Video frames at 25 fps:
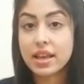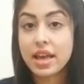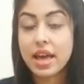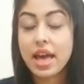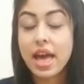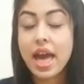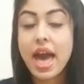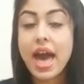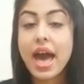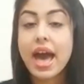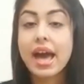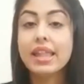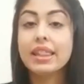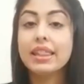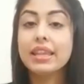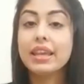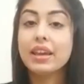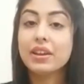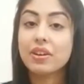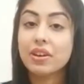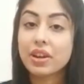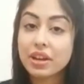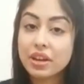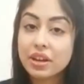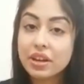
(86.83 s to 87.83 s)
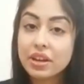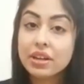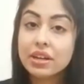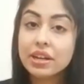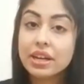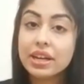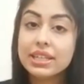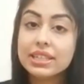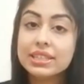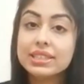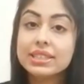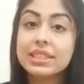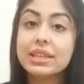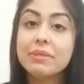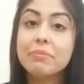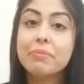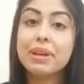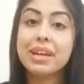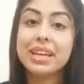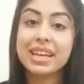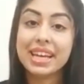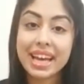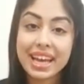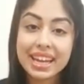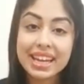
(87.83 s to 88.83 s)
and they recognize the
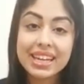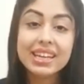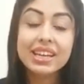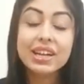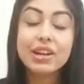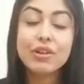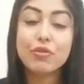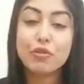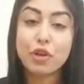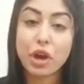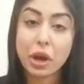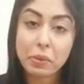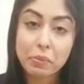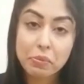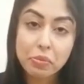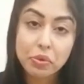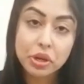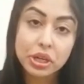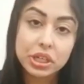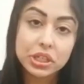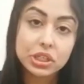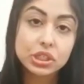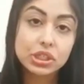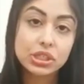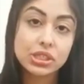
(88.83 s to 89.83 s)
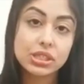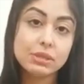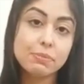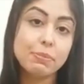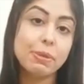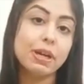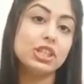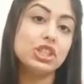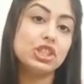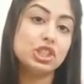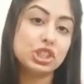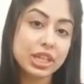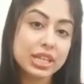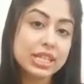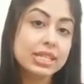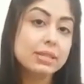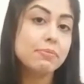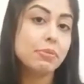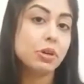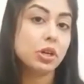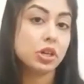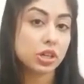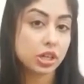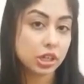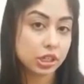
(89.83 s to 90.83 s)
mechanical vibrations by chest
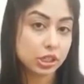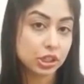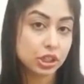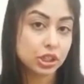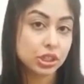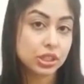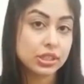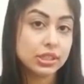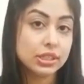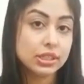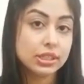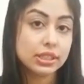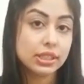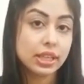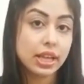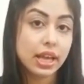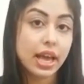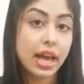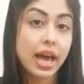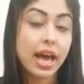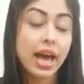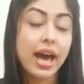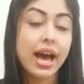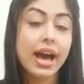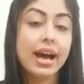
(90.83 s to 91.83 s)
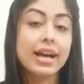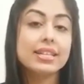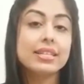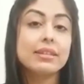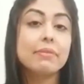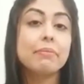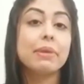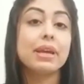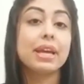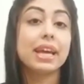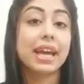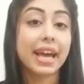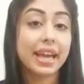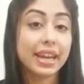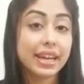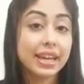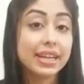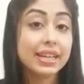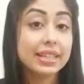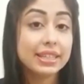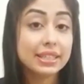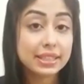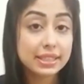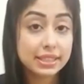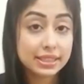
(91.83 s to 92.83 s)
percussions as a mechanical
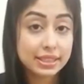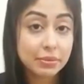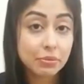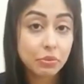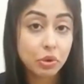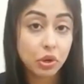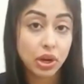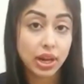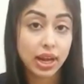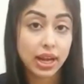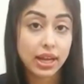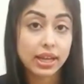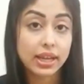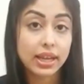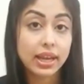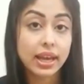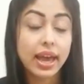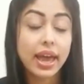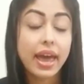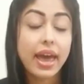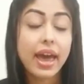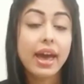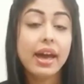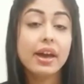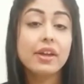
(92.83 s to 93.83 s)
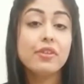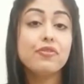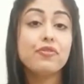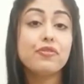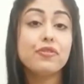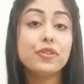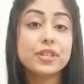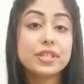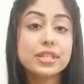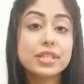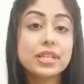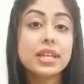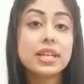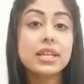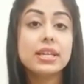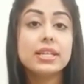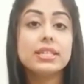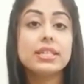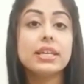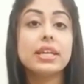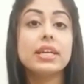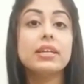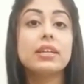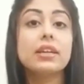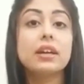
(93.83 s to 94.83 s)
stimuli and
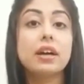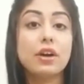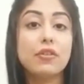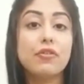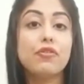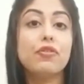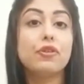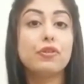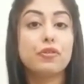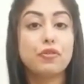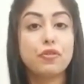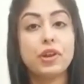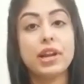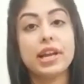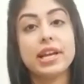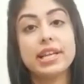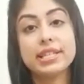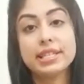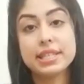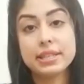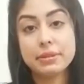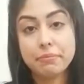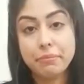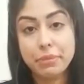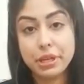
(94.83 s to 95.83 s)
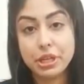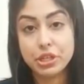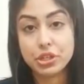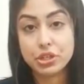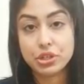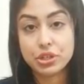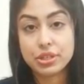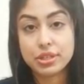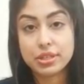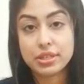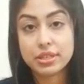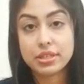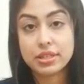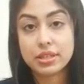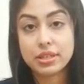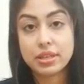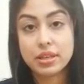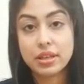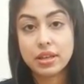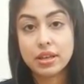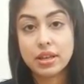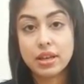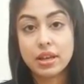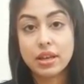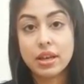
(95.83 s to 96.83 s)
facilitate cough reflex in patients.
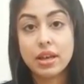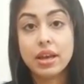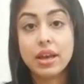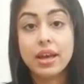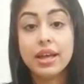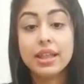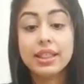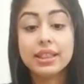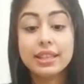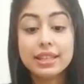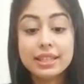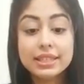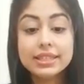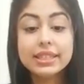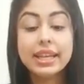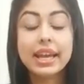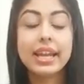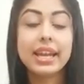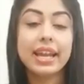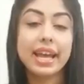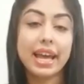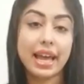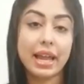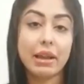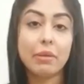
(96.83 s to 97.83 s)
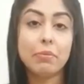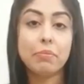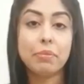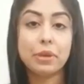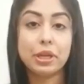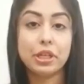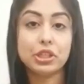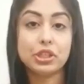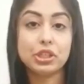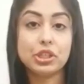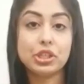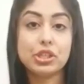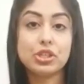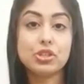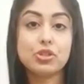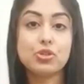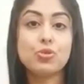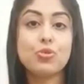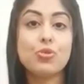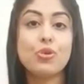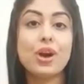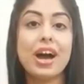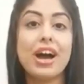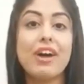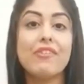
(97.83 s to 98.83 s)
This can help patients to
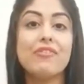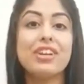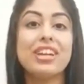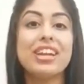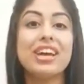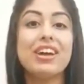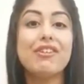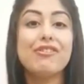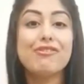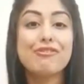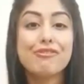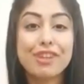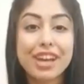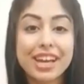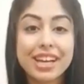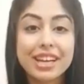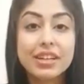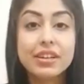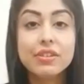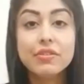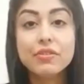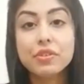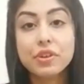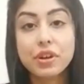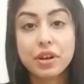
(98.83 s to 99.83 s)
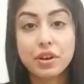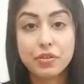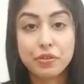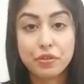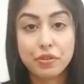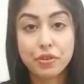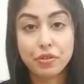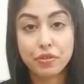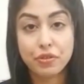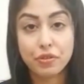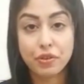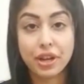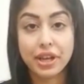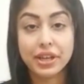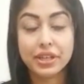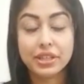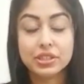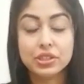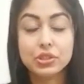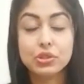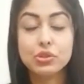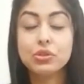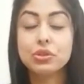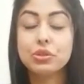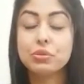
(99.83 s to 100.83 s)
have an effective cough reflex to
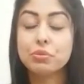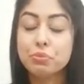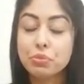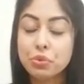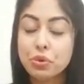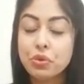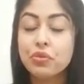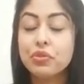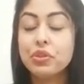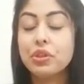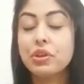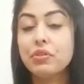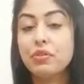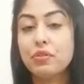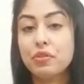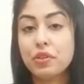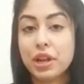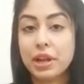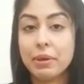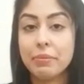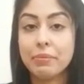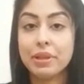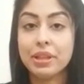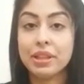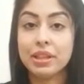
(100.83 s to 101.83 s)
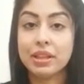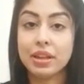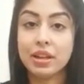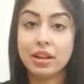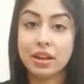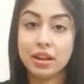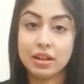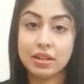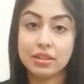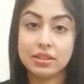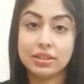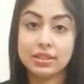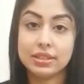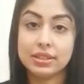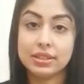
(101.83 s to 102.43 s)
remove the phlegm in the lungs.